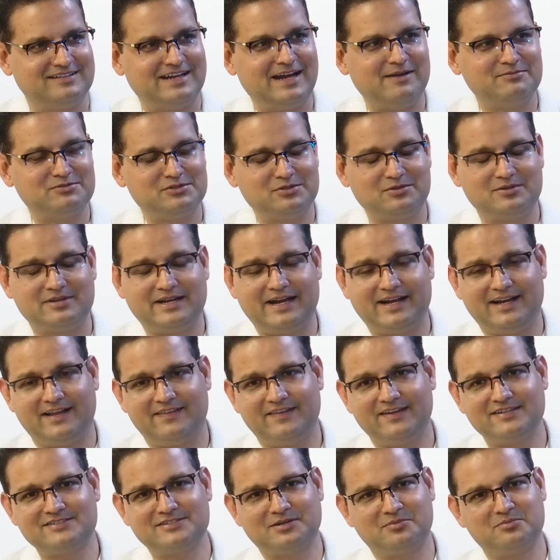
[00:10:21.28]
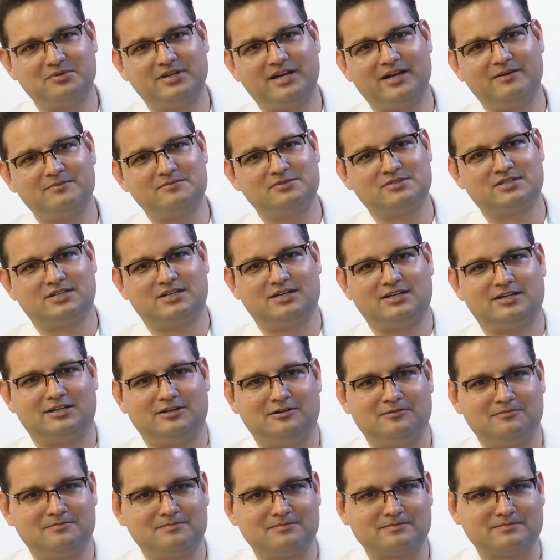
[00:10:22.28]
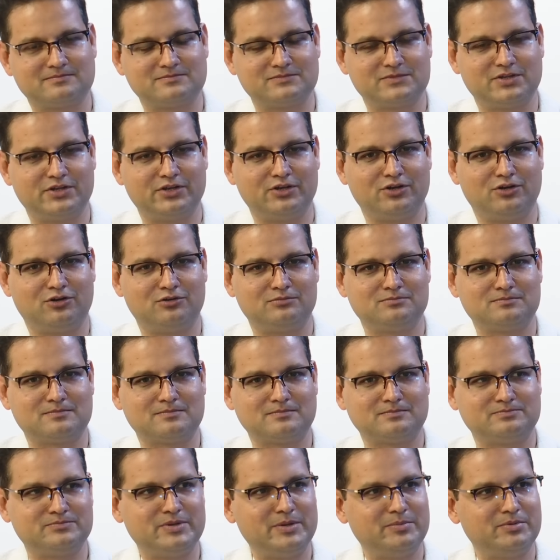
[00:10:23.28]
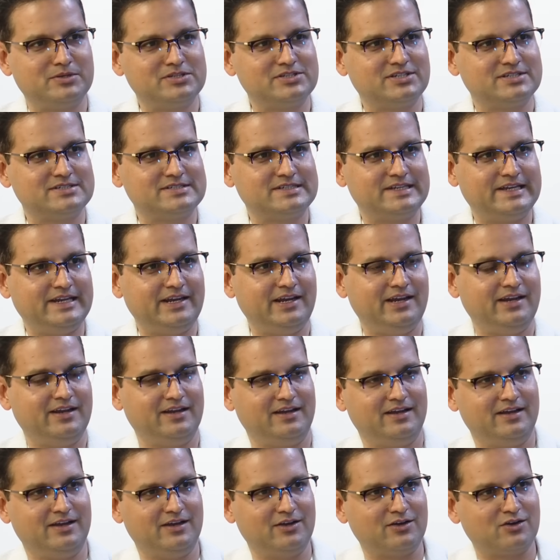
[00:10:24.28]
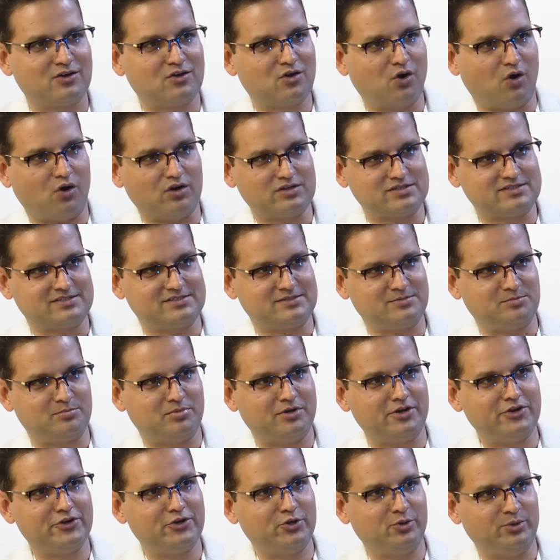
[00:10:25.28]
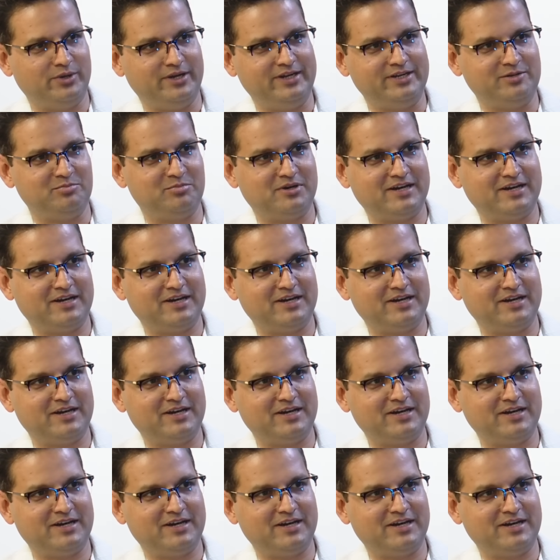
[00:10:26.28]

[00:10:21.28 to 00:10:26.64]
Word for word: Absolutely. And I think sometimes, um, you know, people just see cost per unit.